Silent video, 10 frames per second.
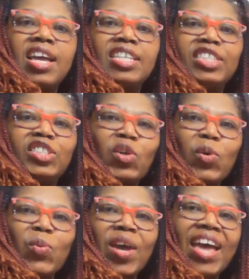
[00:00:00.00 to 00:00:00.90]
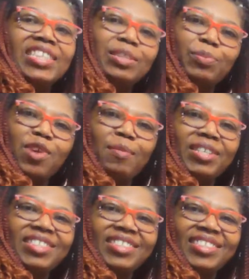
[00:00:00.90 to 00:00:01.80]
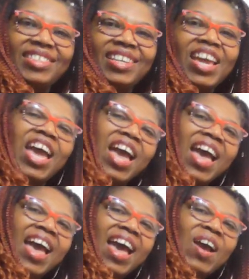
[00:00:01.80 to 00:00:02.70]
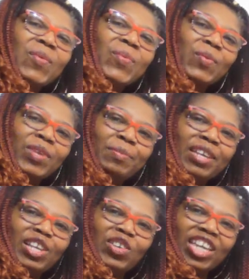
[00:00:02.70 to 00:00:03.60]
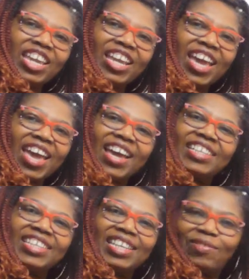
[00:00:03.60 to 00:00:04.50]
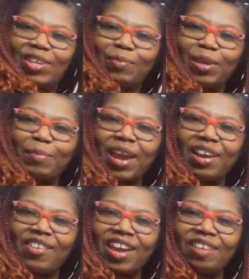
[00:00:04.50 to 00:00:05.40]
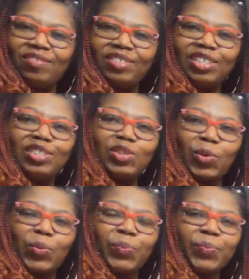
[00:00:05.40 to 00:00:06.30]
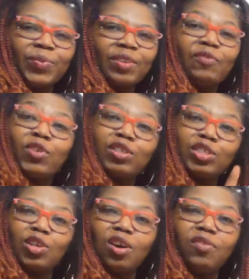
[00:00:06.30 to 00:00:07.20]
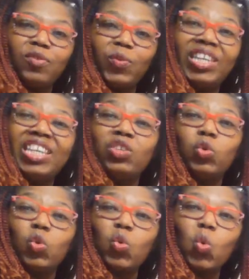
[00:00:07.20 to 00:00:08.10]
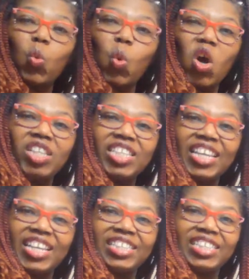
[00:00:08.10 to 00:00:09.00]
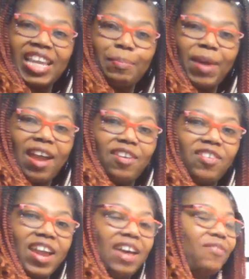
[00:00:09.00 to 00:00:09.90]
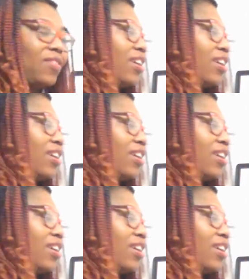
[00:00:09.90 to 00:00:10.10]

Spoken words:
So, as promised, we will be looking at developing paragraphs. So, first off, we need to know what is a paragraph.